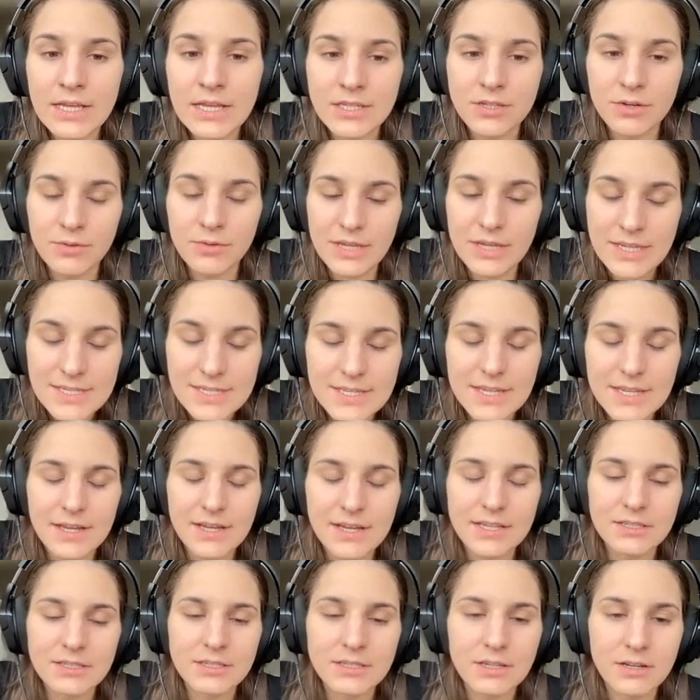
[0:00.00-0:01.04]
So ESA
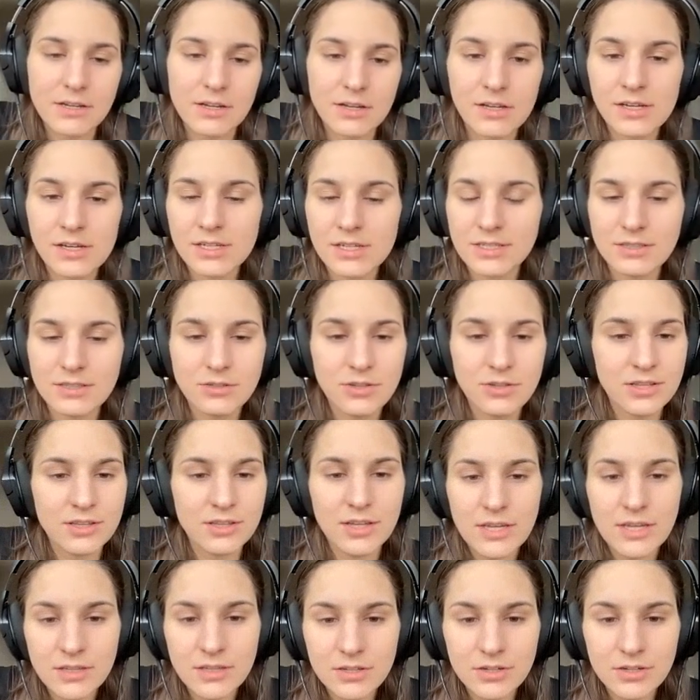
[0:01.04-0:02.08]
has
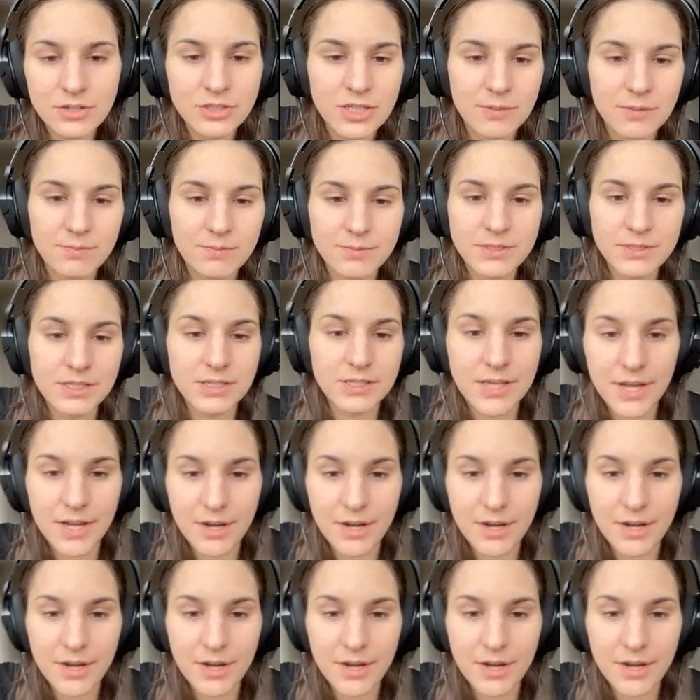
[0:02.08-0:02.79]
student internships,